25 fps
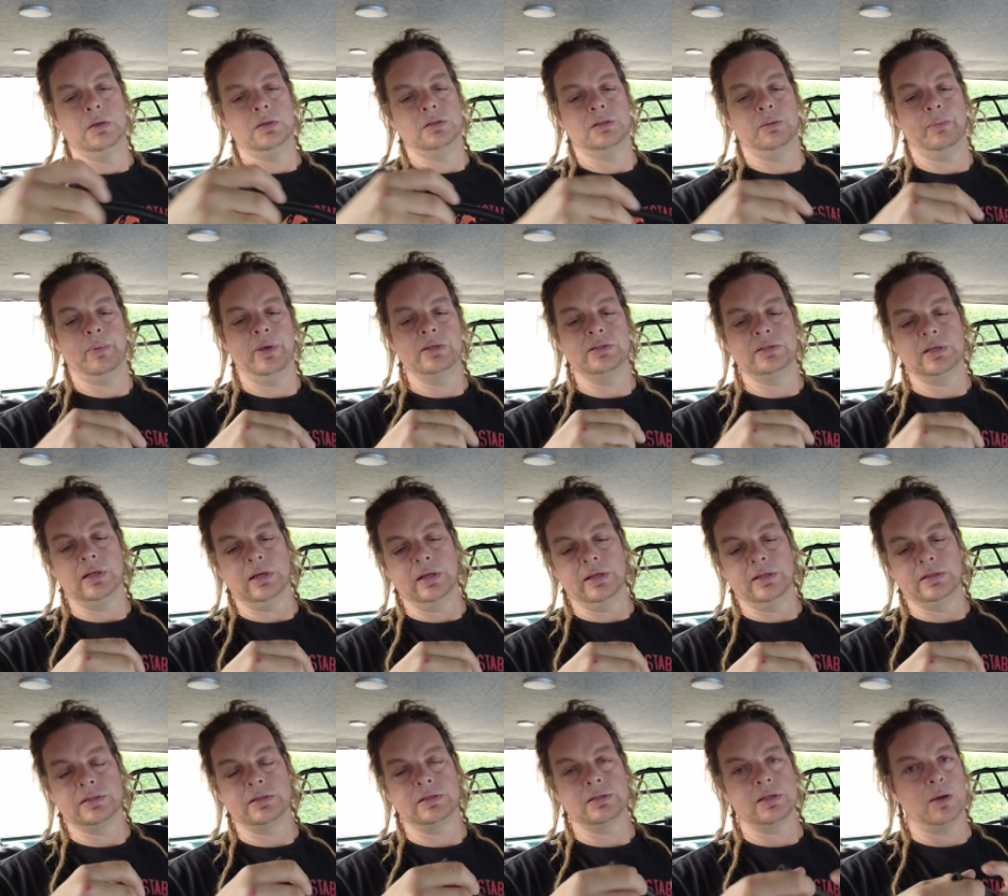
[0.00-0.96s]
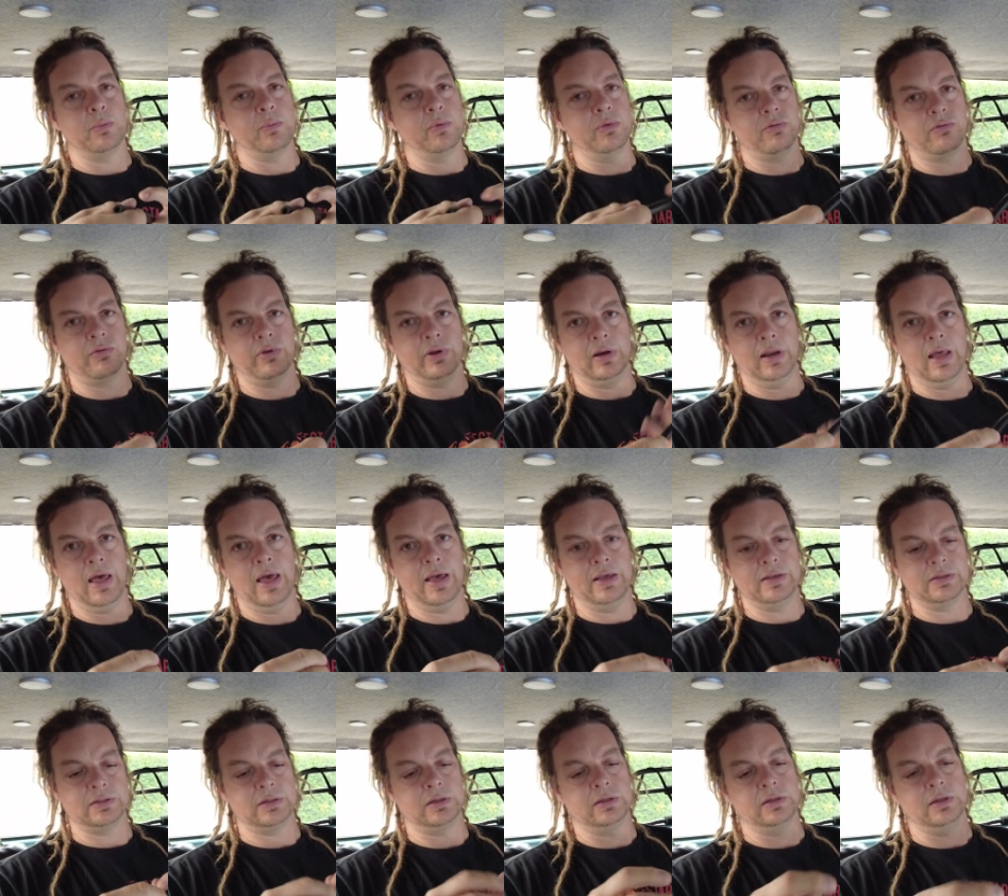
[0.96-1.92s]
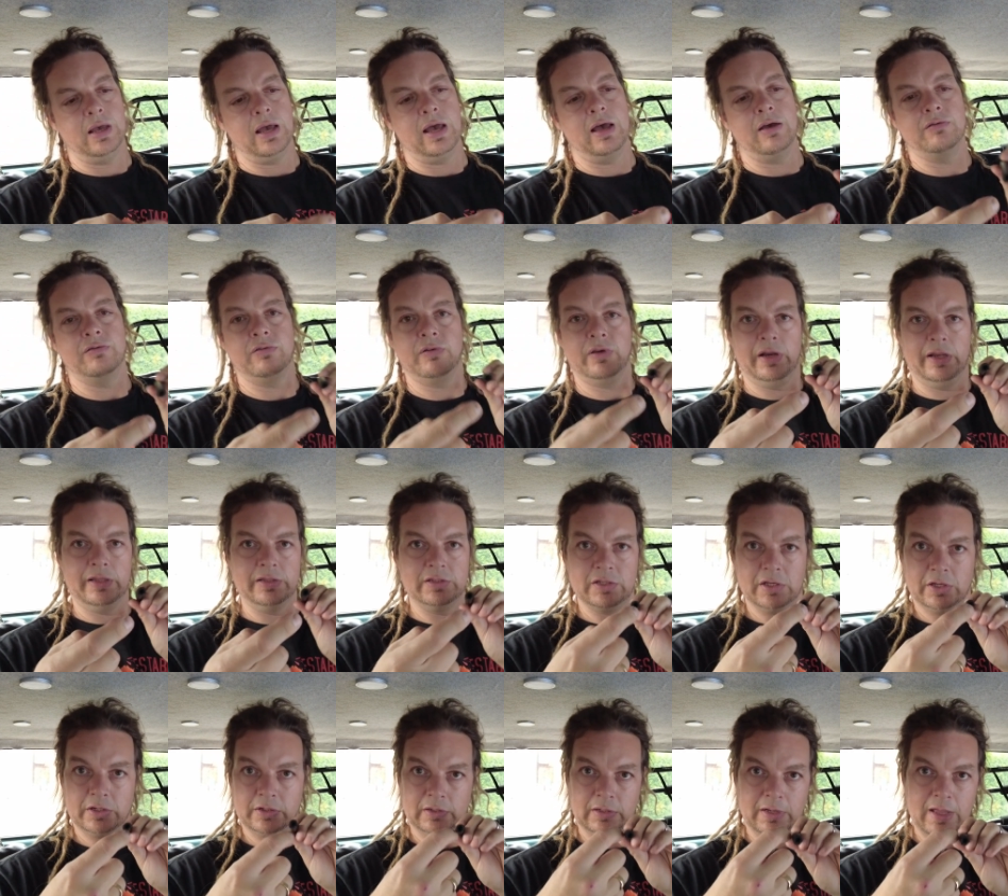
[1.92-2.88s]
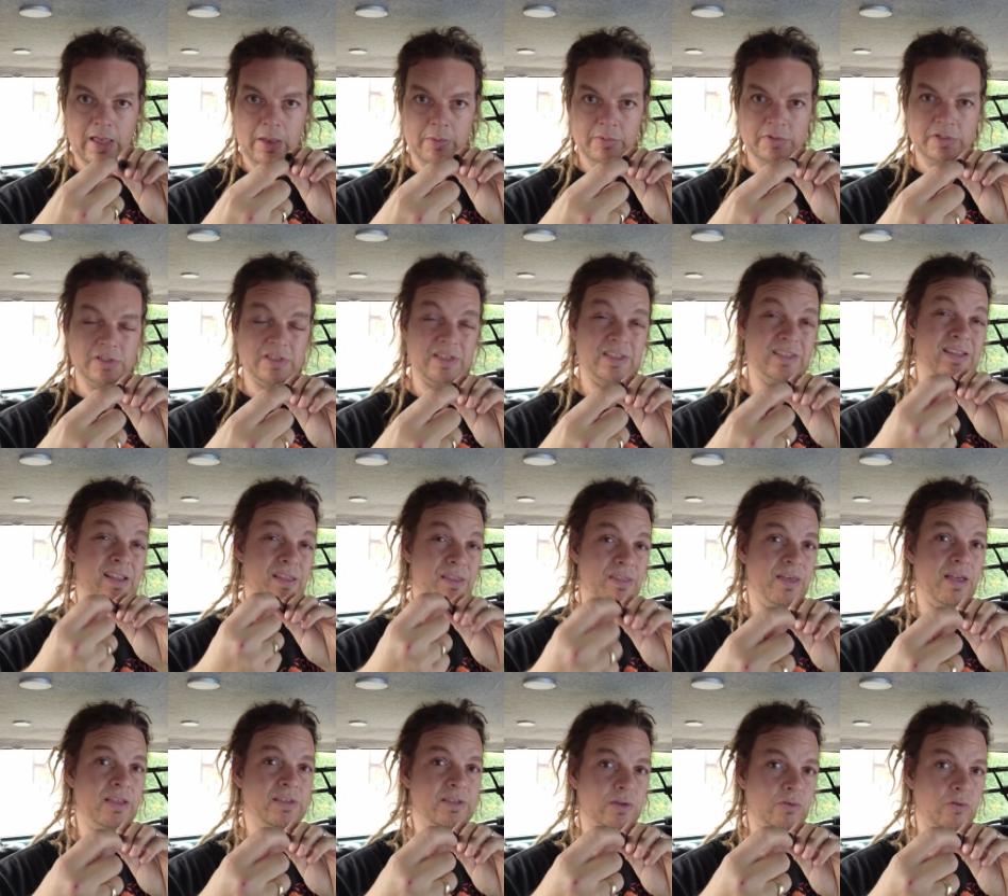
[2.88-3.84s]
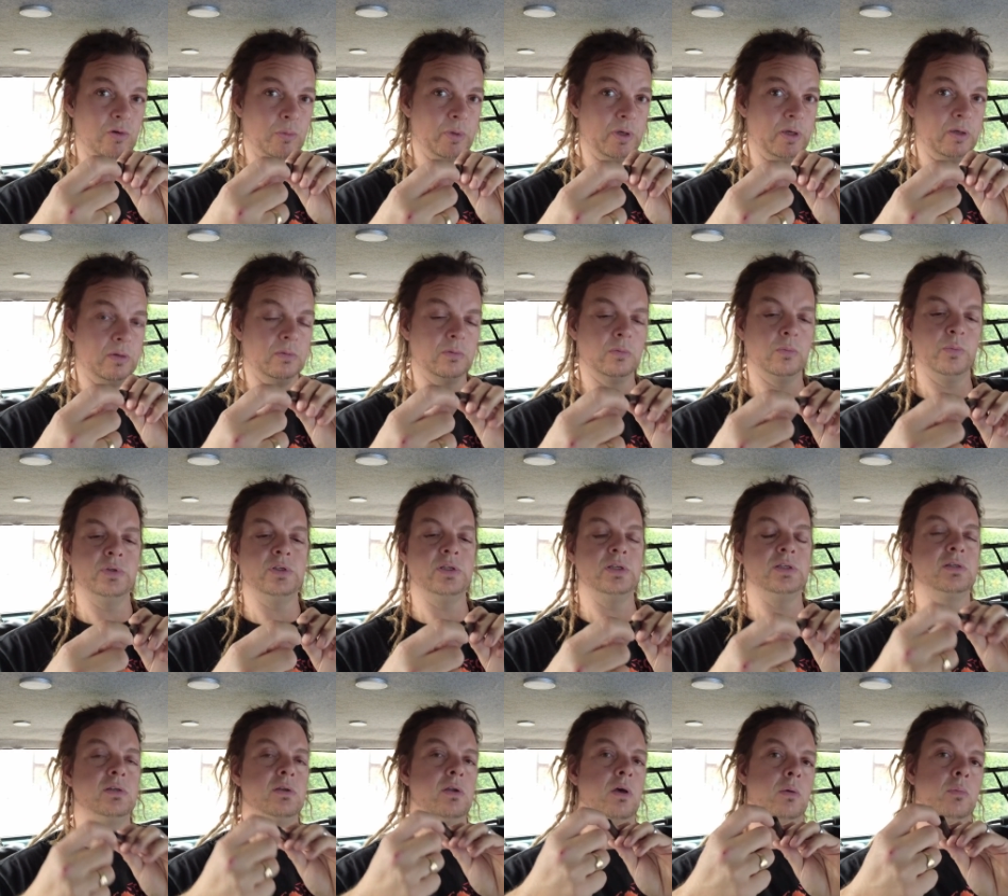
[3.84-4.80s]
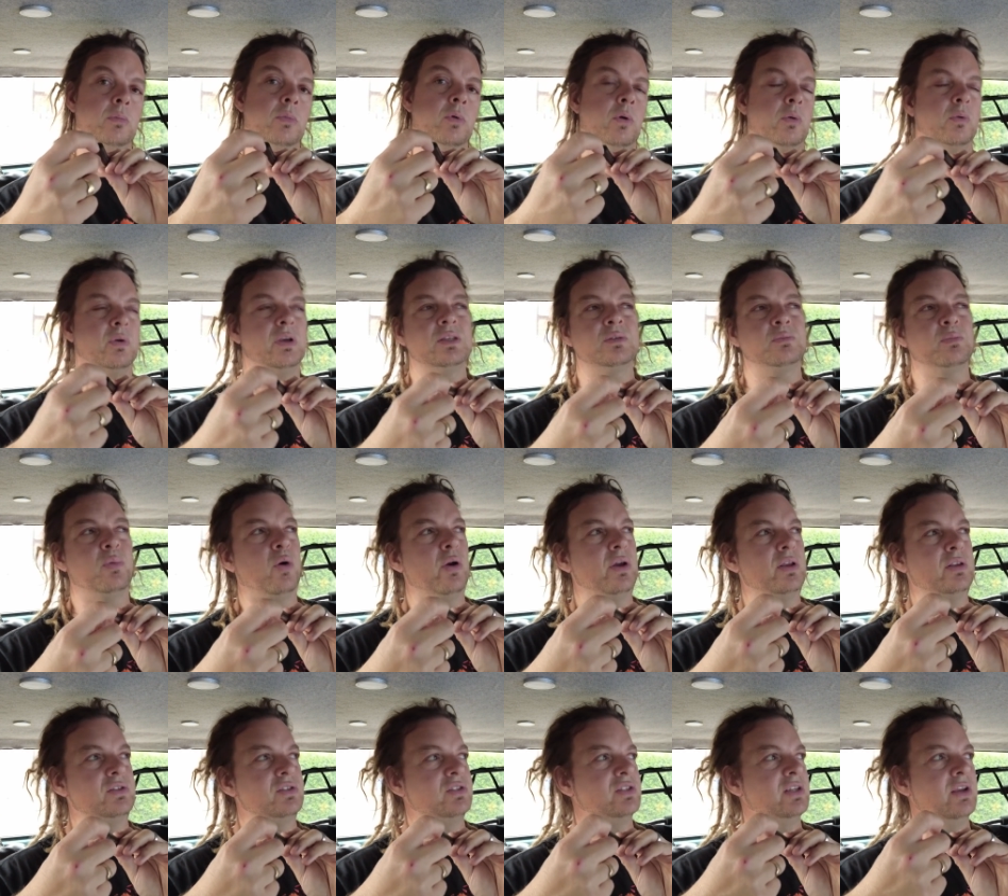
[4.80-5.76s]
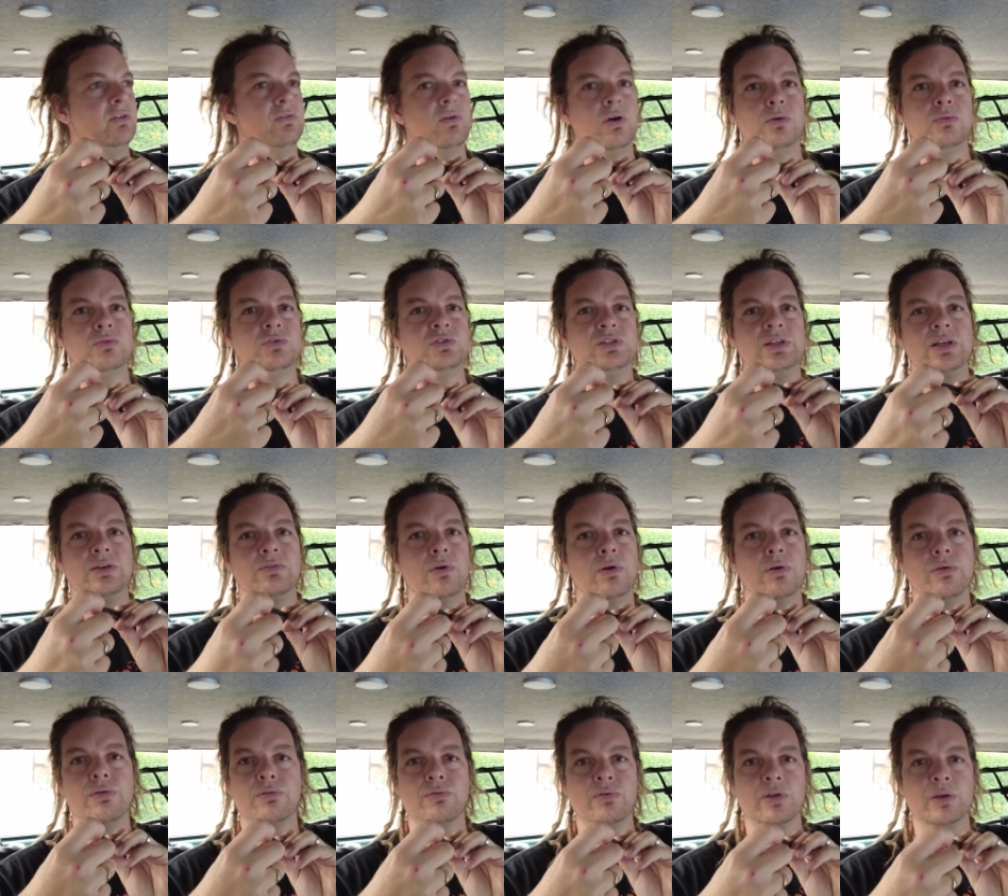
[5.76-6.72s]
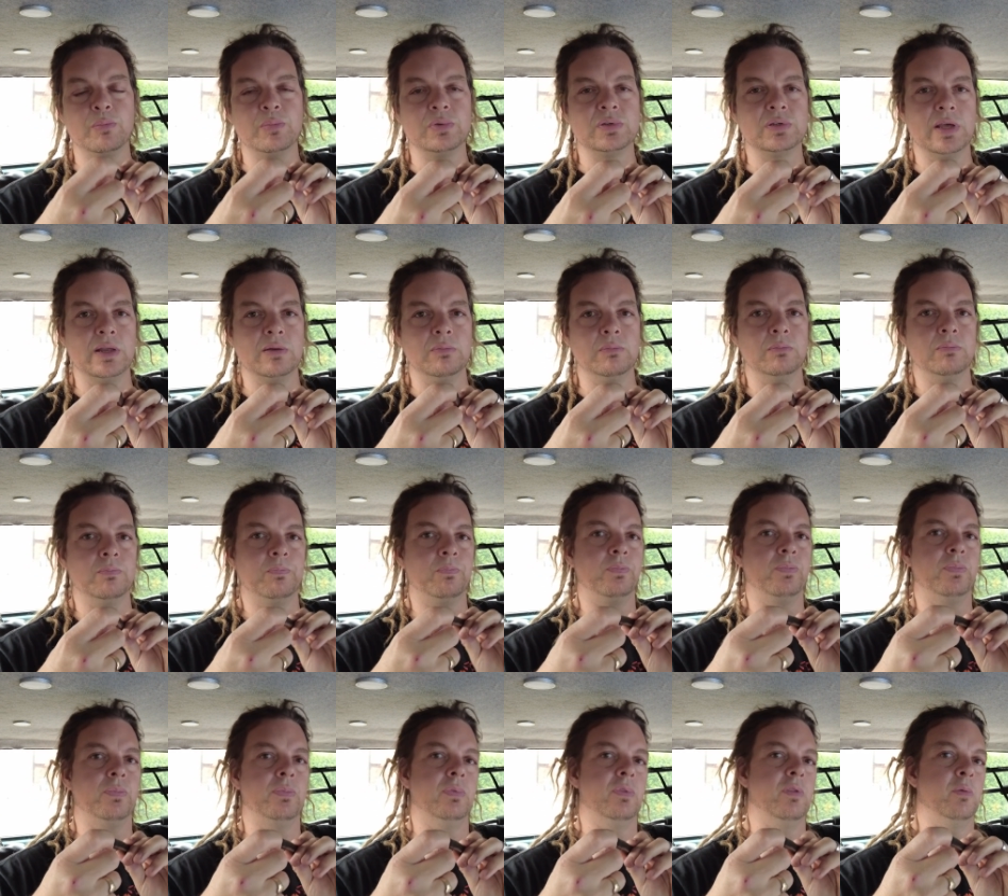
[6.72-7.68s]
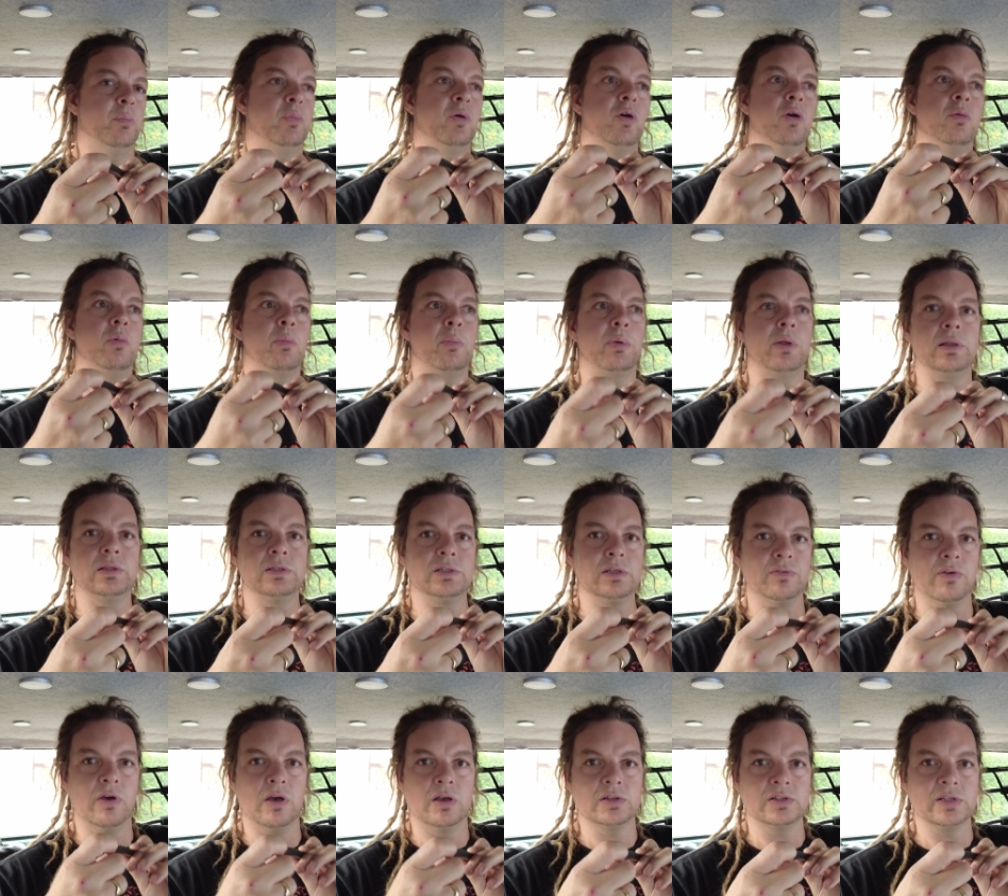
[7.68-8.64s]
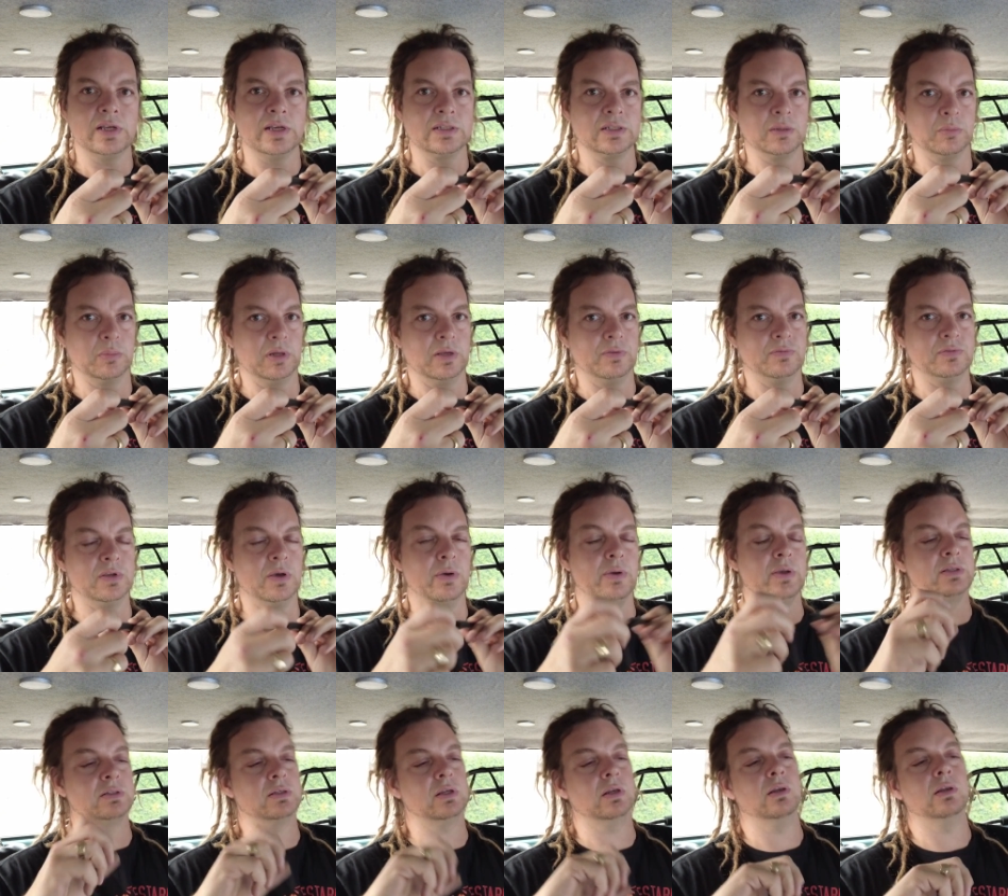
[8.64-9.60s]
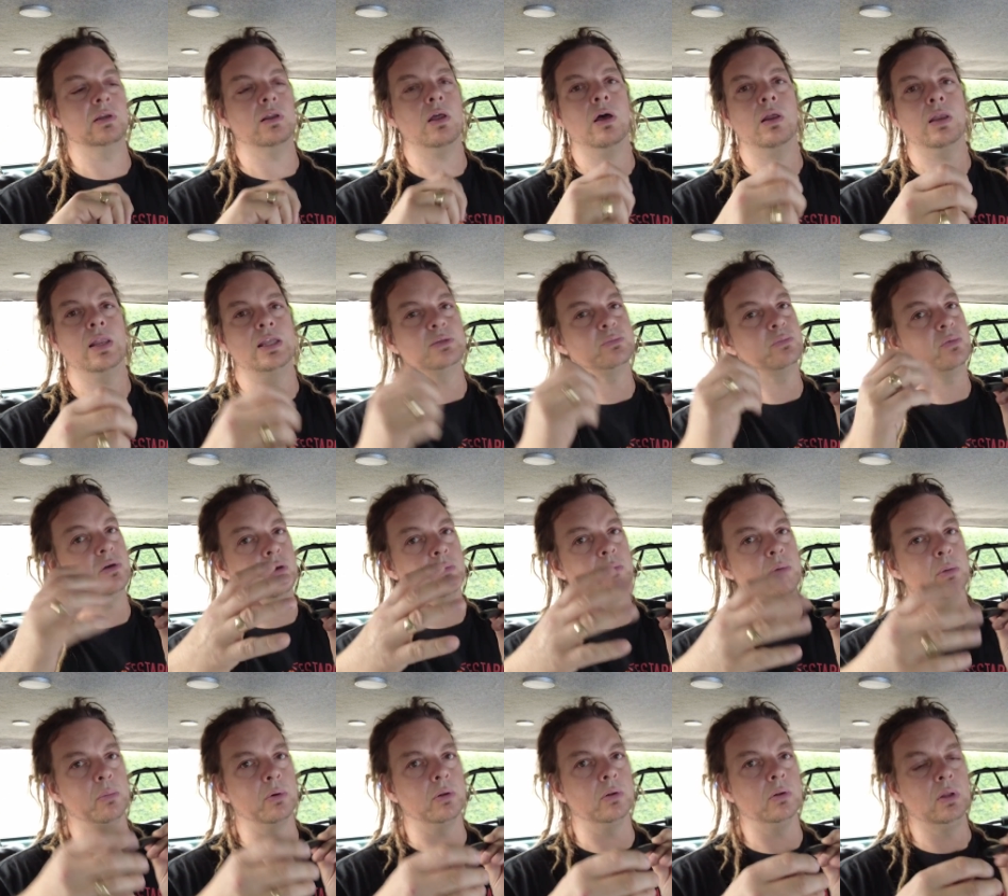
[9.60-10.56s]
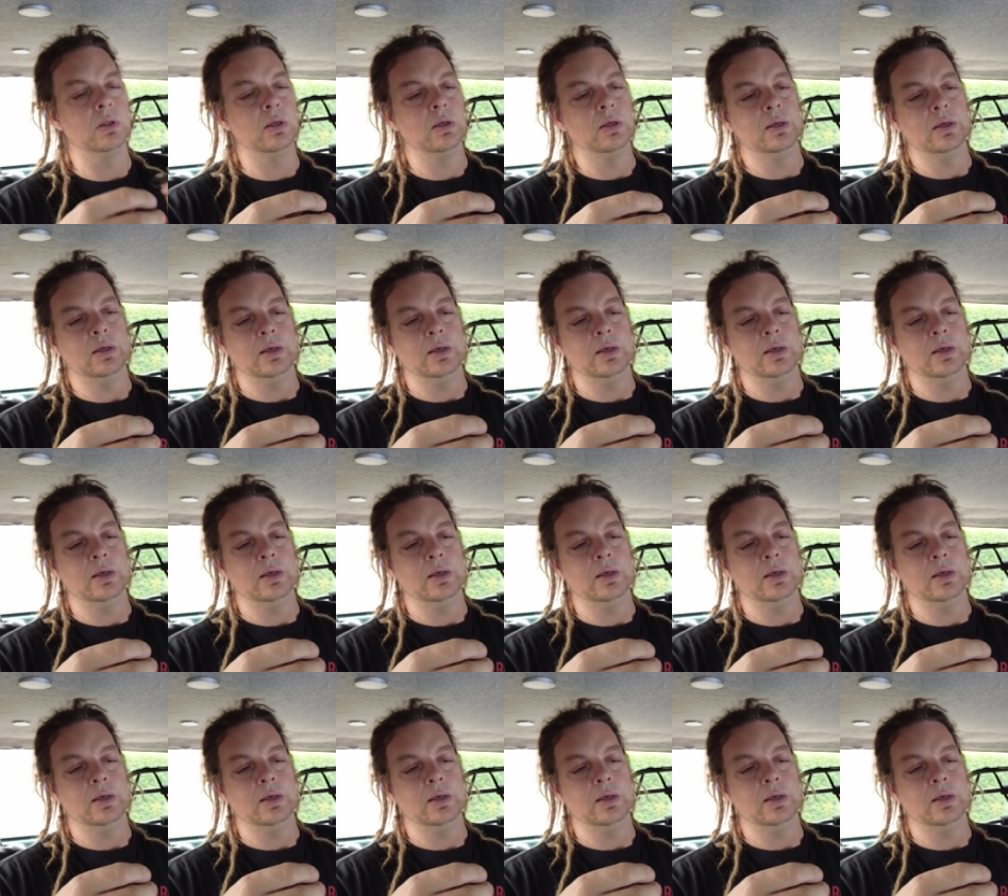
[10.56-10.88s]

So basically it's designed with three layers. You have an internal layer, which is a synthetic rubber, which is not bull, it's 0.003% the permeability of R6, I believe. So it's a lot less permeable